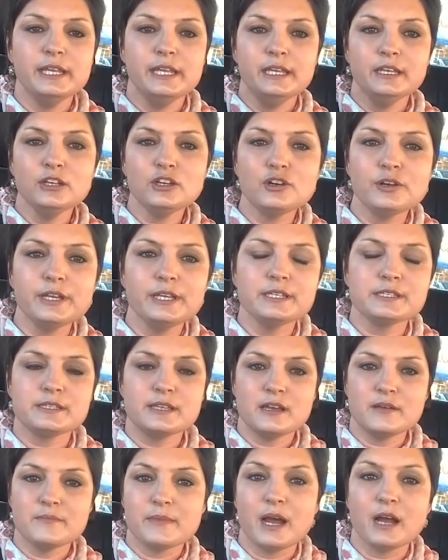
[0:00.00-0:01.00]
increase
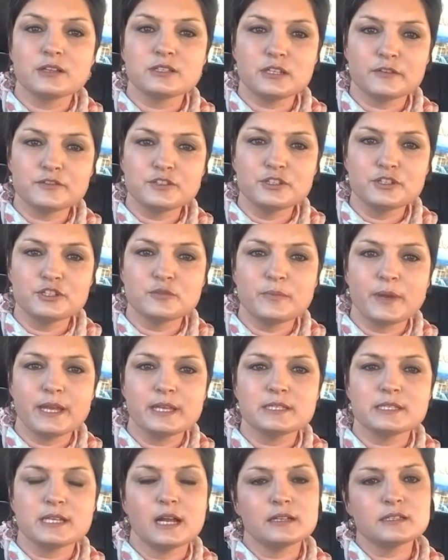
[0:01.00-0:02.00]
the amount of
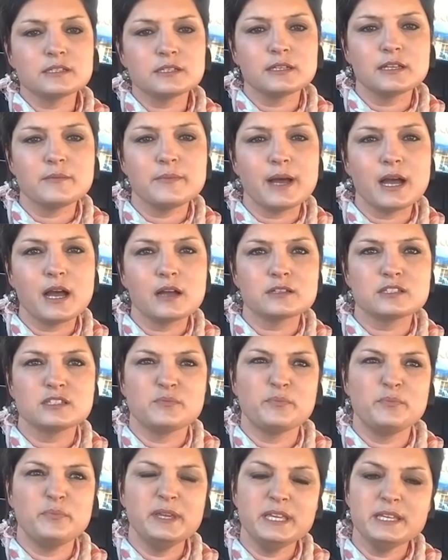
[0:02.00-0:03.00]
toothpaste until about
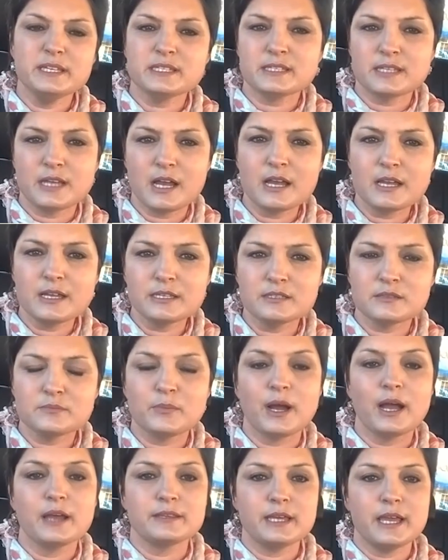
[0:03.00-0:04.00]
pea size
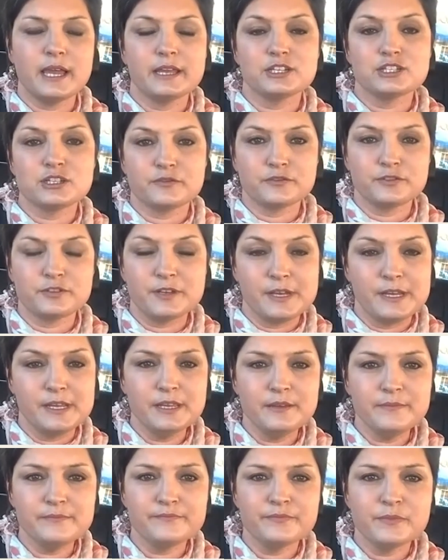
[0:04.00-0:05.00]
by the age of
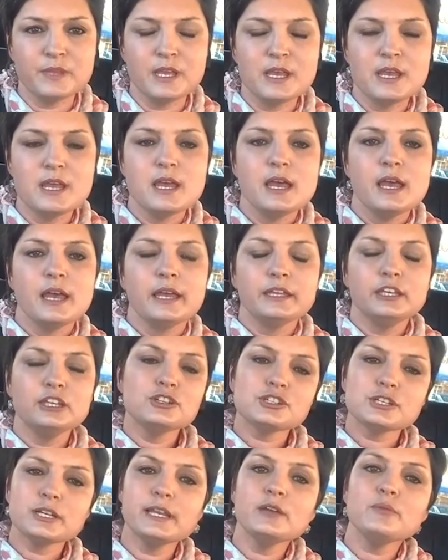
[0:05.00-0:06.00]
3.
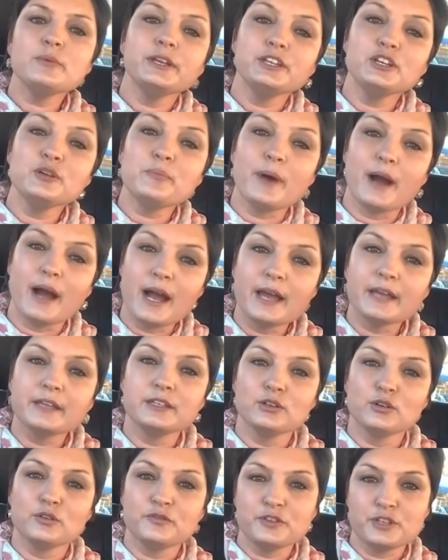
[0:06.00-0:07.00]
Usually when you buy
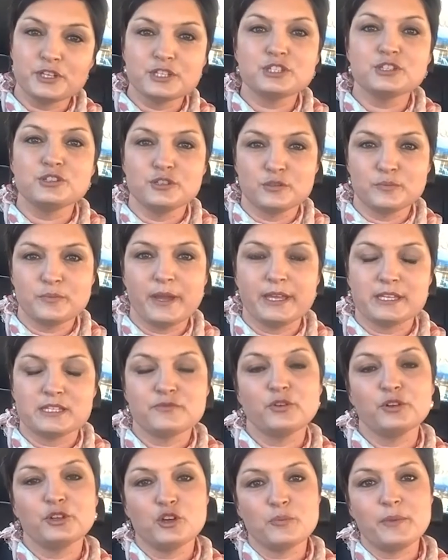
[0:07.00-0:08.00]
your first toothpaste
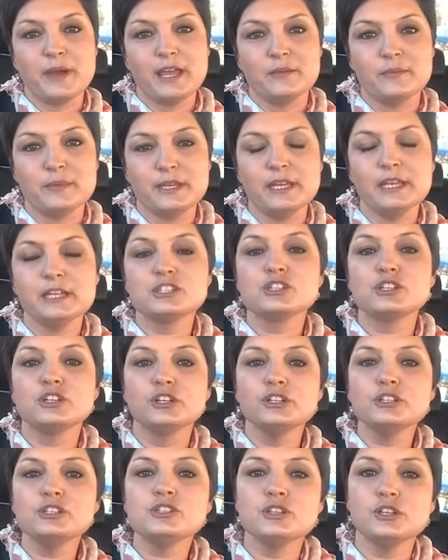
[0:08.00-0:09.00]
for your baby, it's
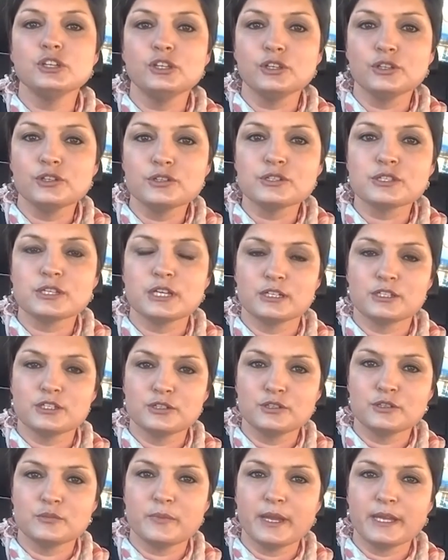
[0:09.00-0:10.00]
good to use a
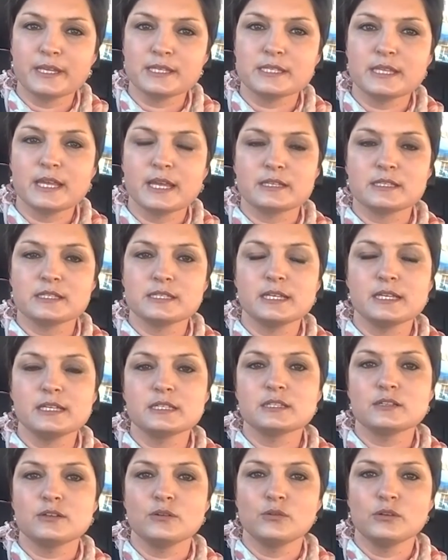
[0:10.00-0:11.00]
toothpaste that
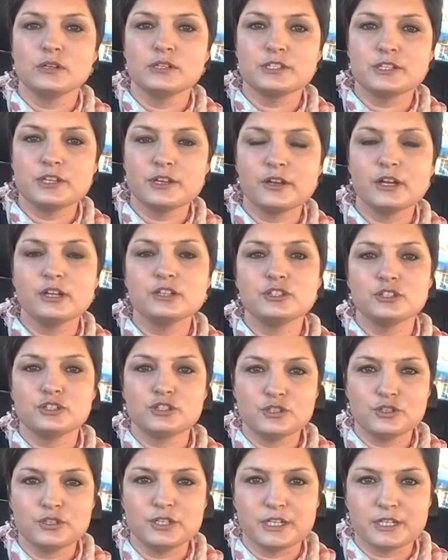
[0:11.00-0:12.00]
says 0 to
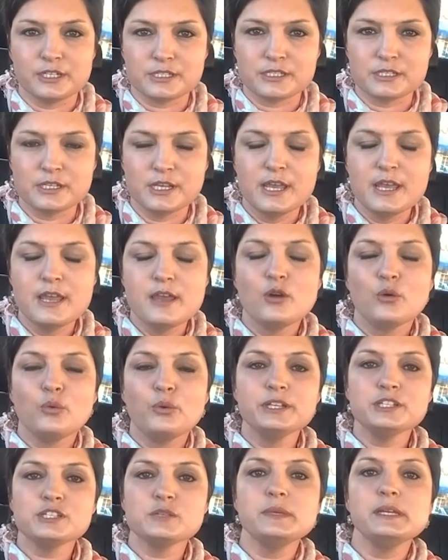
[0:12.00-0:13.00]
2 years,
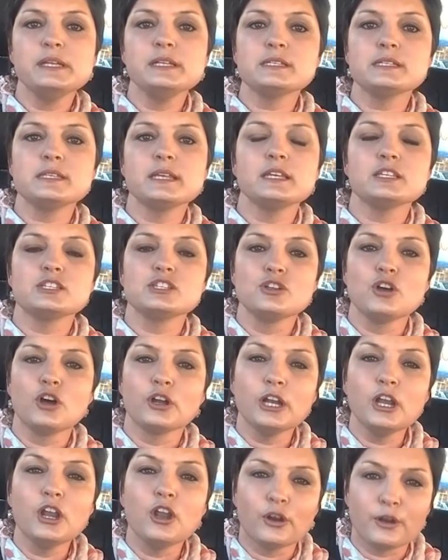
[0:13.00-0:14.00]
which means there's not
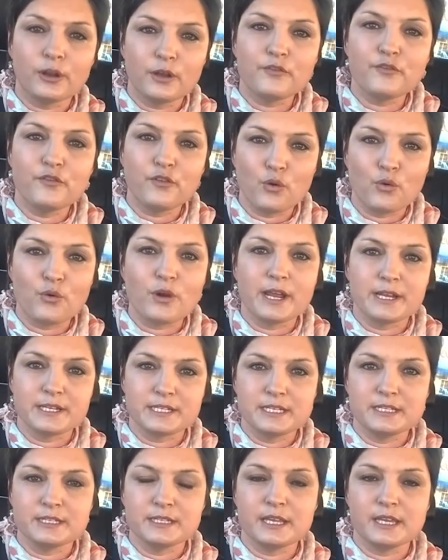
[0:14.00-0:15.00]
a lot of fluoride
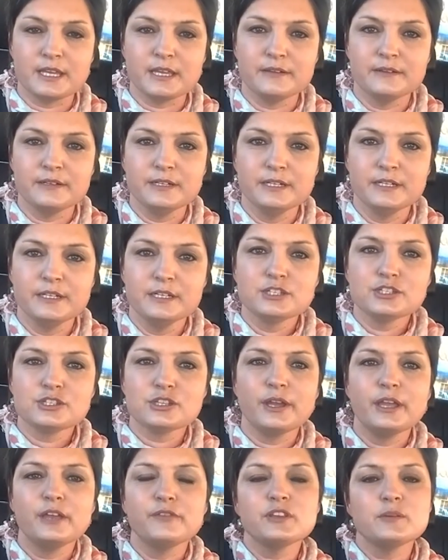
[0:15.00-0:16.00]
in there. So
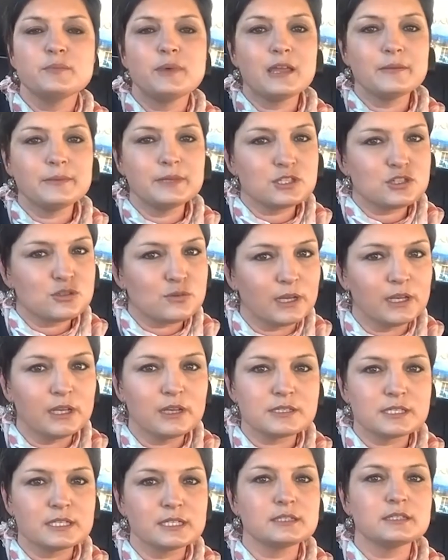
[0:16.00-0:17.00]
if the baby
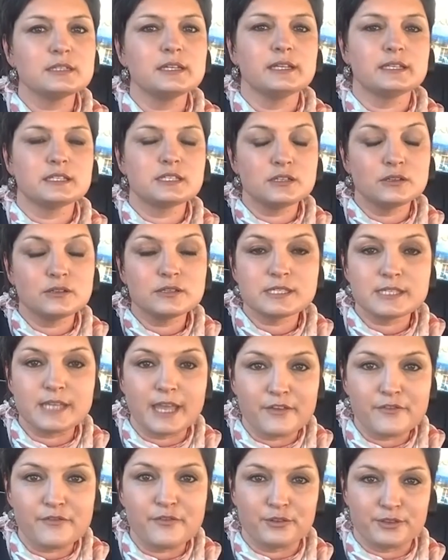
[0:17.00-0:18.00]
swallows it, it's still
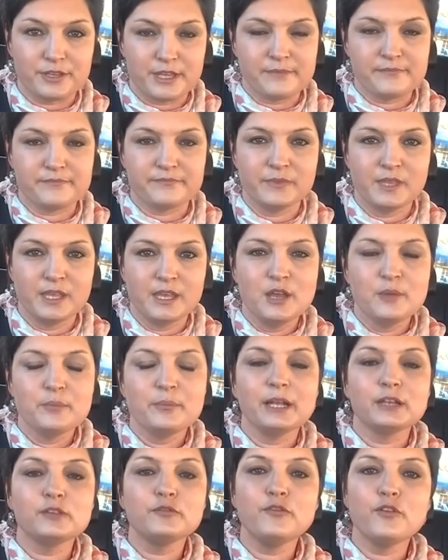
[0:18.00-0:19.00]
safe for them.
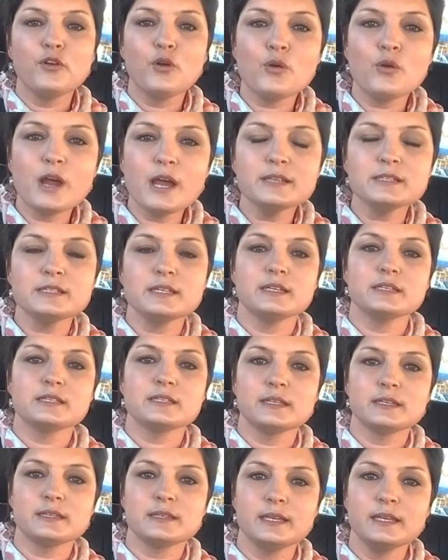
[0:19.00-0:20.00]
But fluoride is
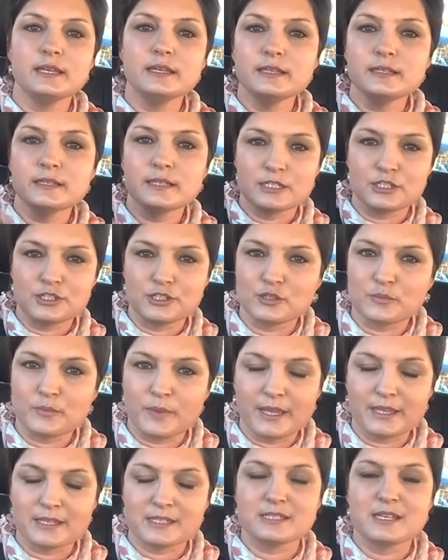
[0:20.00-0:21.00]
the thing in the
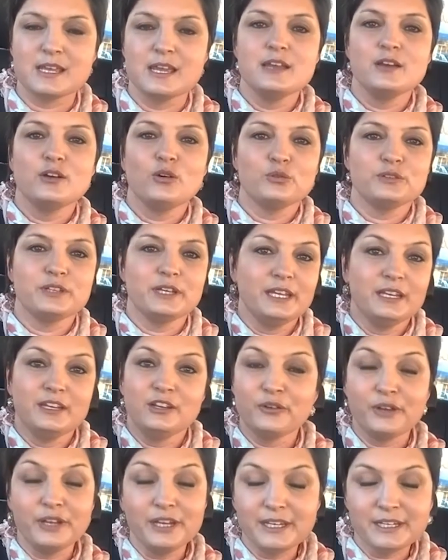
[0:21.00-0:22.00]
toothpaste, or the
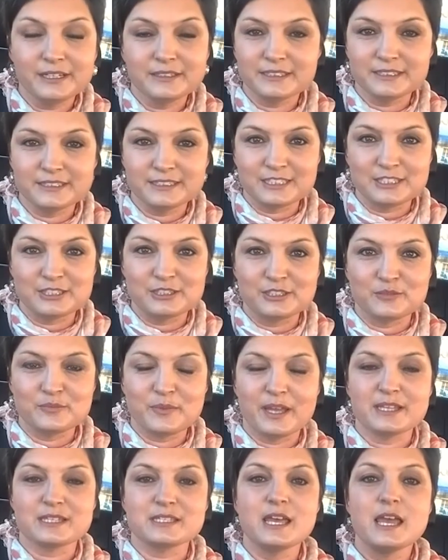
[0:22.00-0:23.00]
ingredient in the
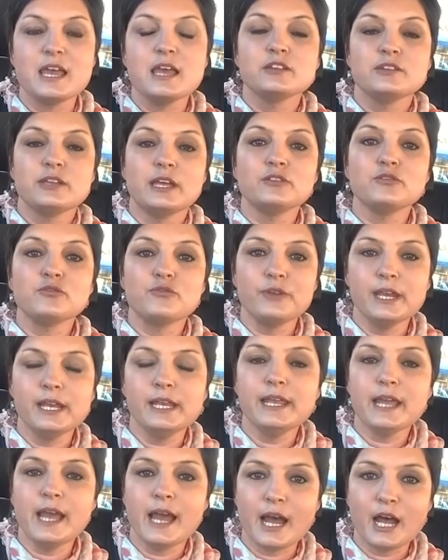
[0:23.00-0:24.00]
toothpaste, that
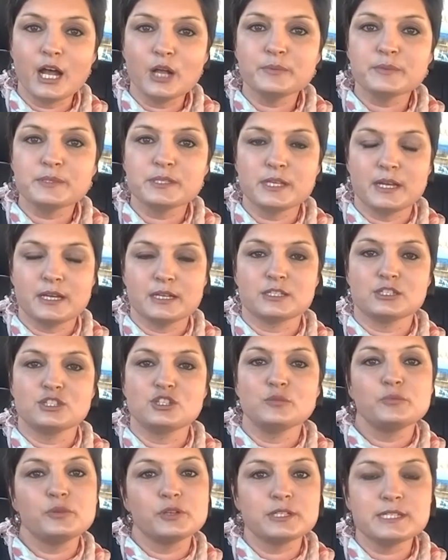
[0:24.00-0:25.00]
really helps us to
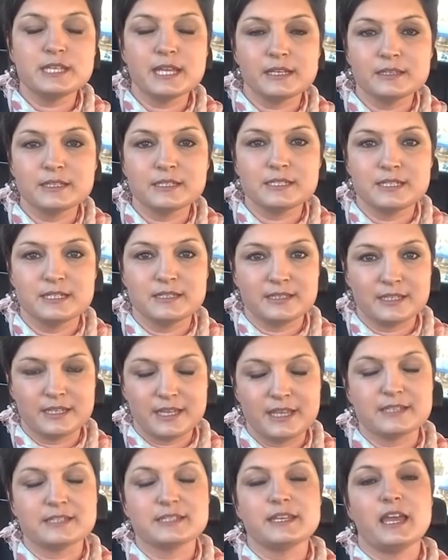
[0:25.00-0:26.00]
protect the teeth
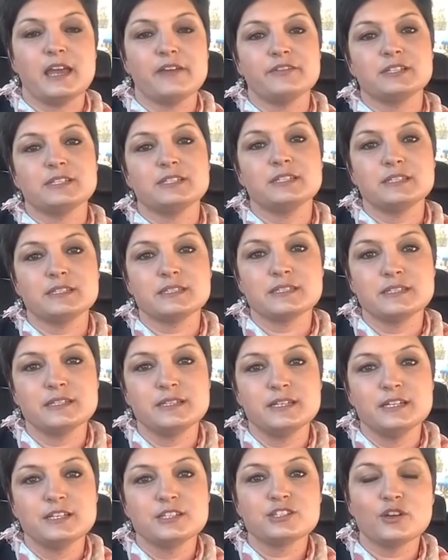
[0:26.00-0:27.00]
against cavities.
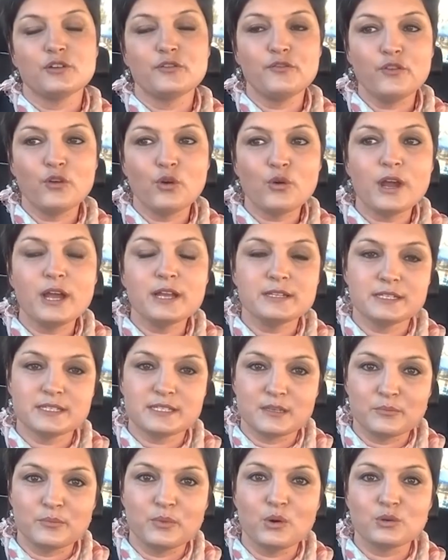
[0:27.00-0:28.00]
So fluoride is
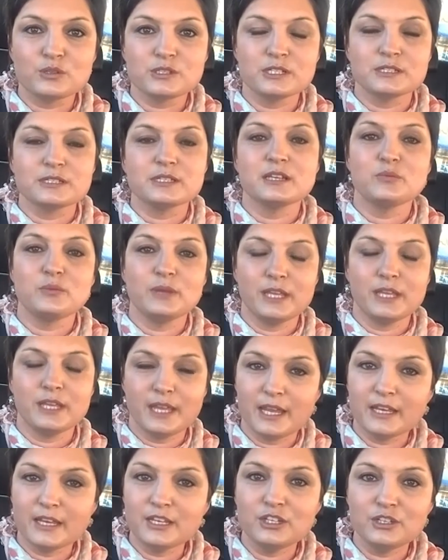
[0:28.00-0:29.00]
important, and we
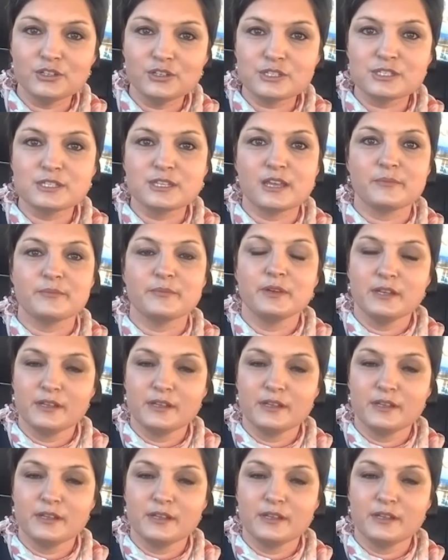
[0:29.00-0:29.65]
can use them